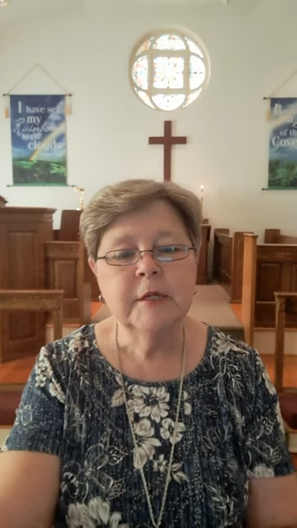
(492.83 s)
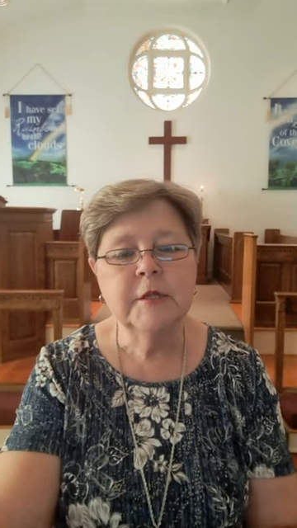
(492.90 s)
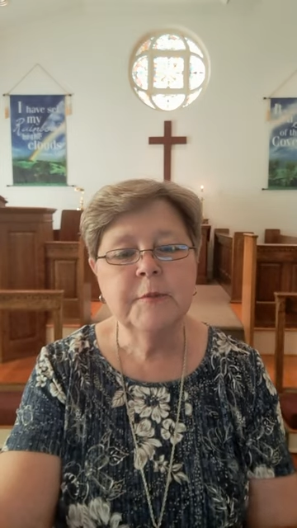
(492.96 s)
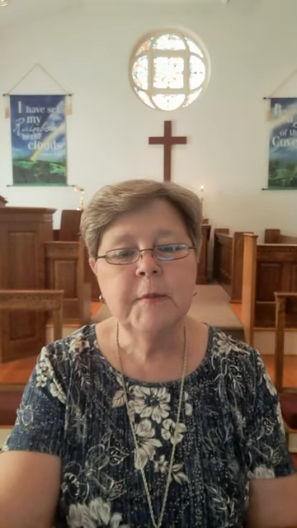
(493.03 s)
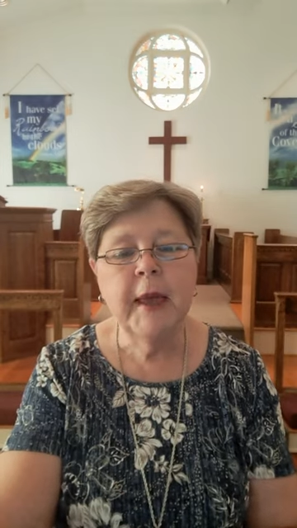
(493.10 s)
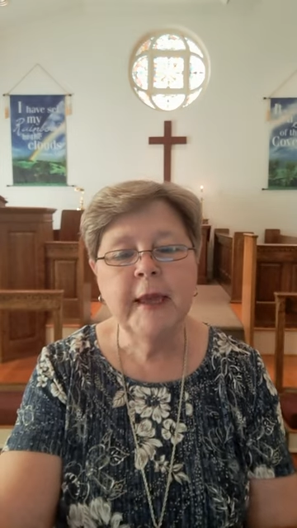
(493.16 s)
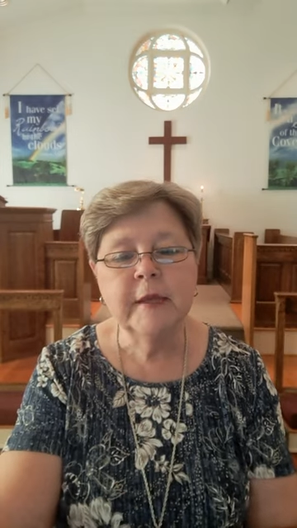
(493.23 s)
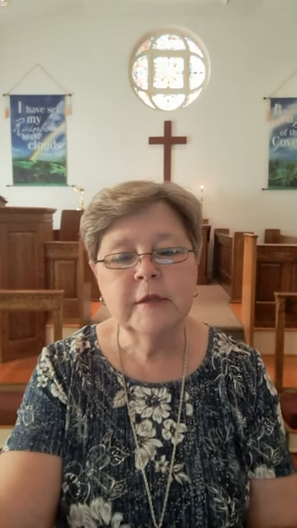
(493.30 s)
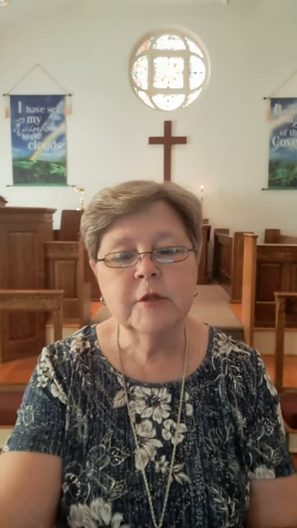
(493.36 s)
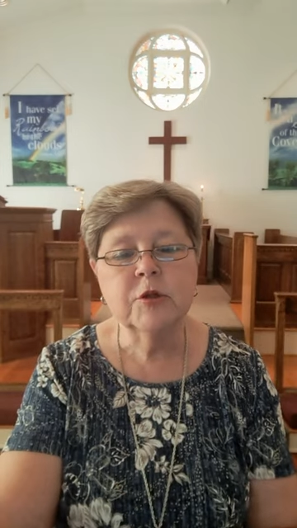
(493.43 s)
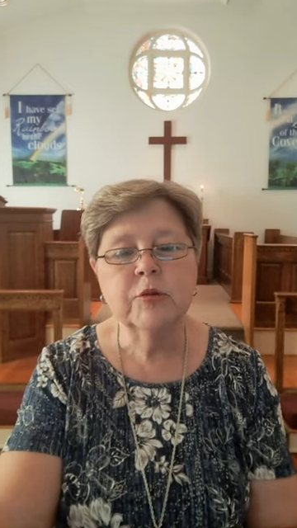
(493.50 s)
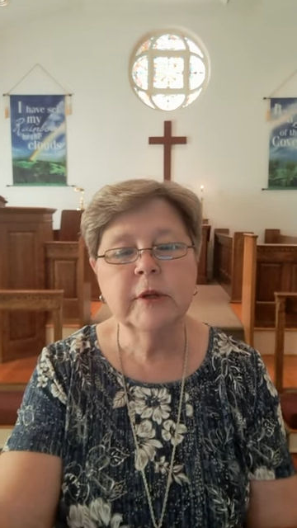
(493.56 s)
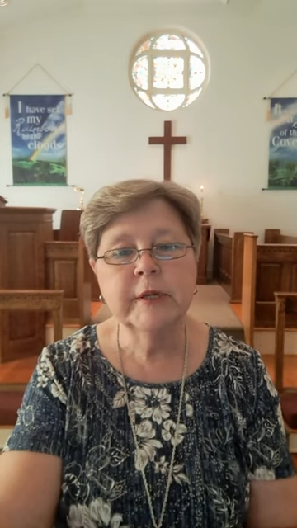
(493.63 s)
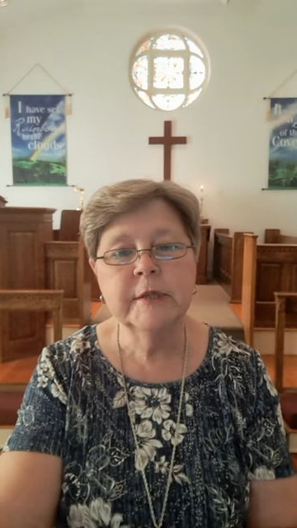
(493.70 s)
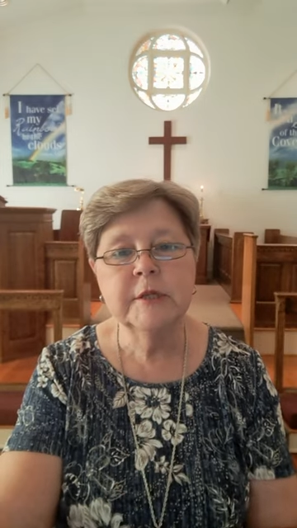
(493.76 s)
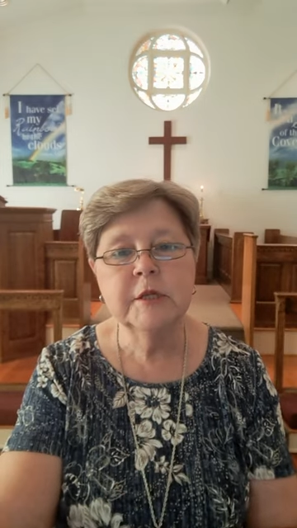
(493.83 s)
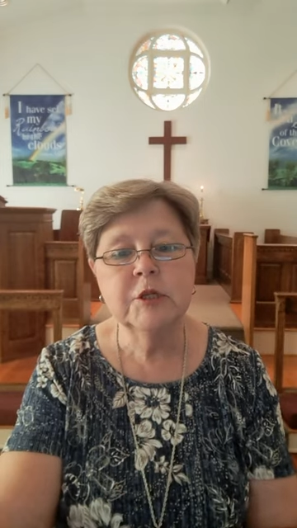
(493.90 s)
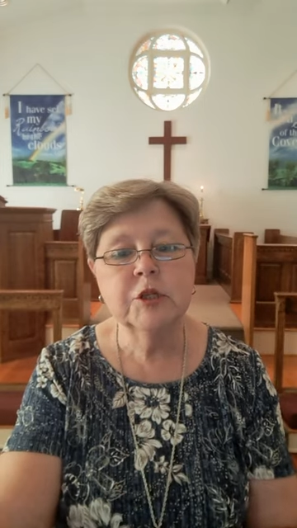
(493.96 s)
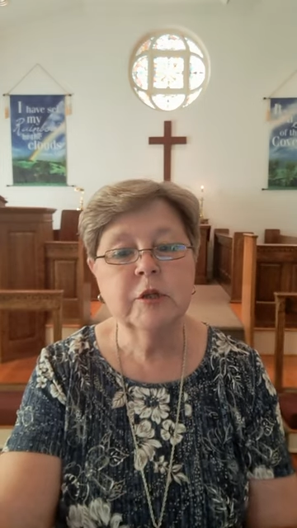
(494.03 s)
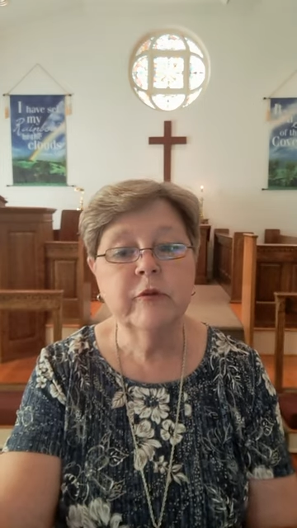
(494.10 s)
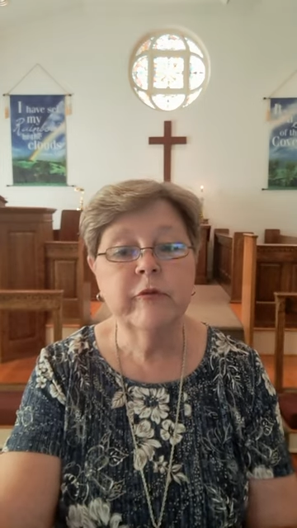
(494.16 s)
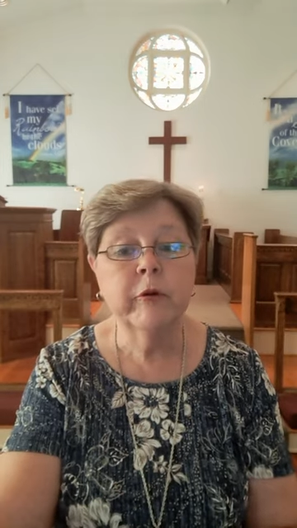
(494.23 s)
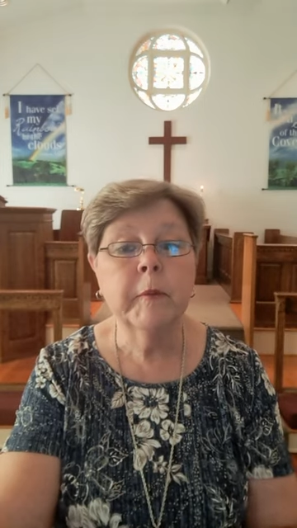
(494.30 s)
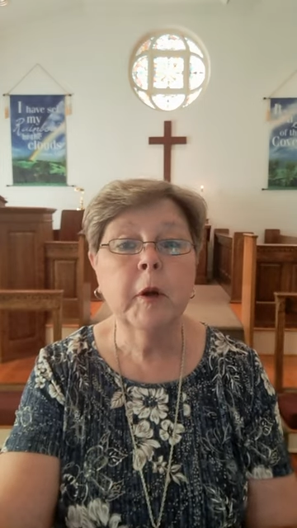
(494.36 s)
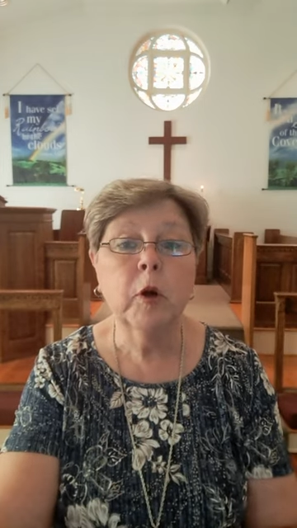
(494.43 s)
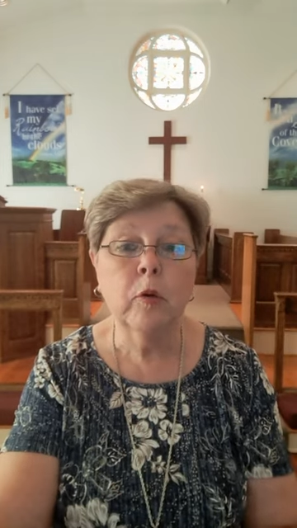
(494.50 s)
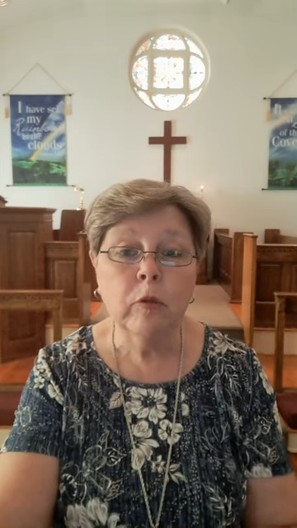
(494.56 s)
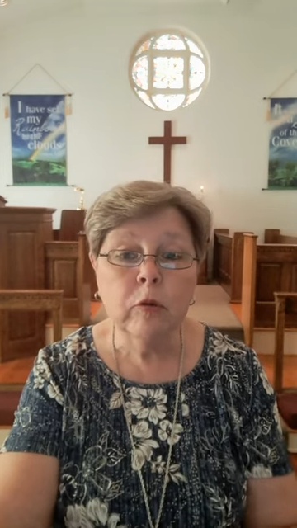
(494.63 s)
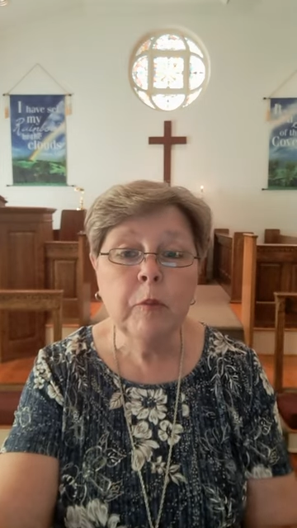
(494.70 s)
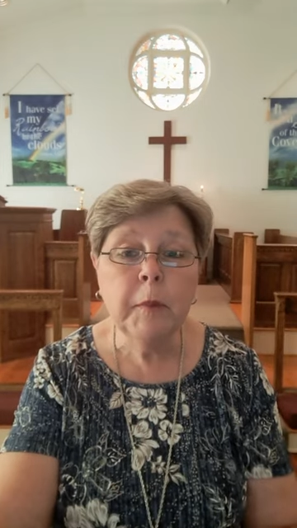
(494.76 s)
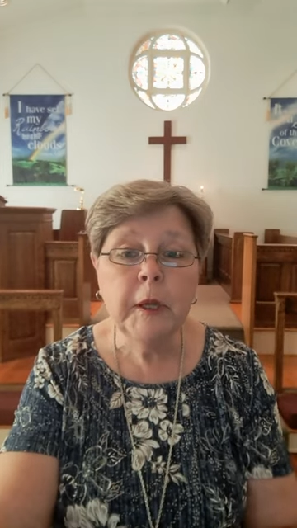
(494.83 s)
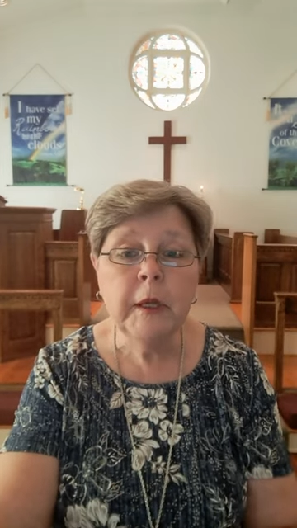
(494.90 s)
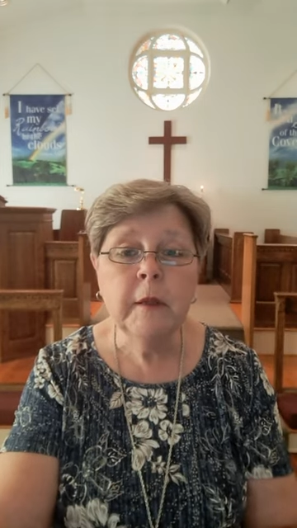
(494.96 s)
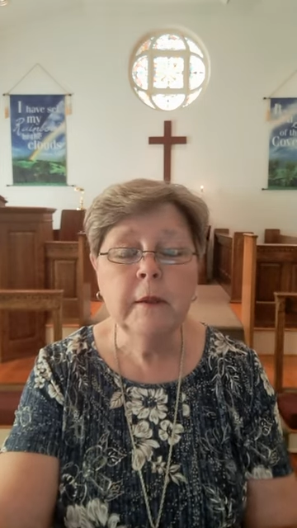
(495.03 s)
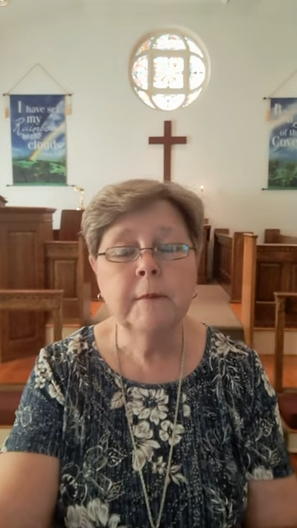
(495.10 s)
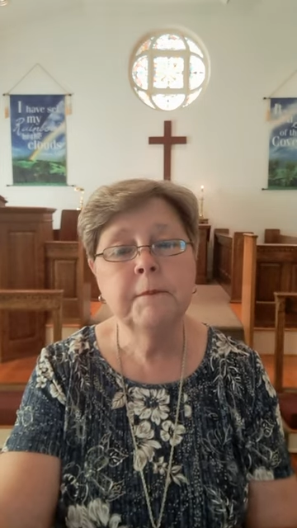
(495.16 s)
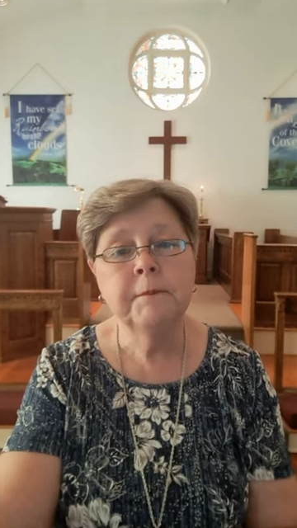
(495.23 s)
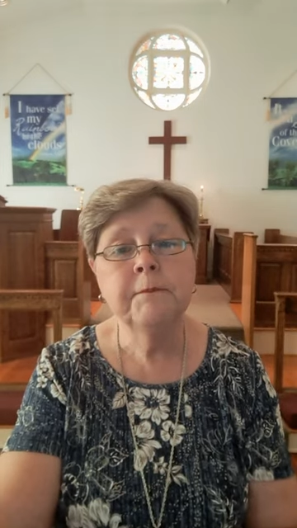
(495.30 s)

to make the transition from a groupie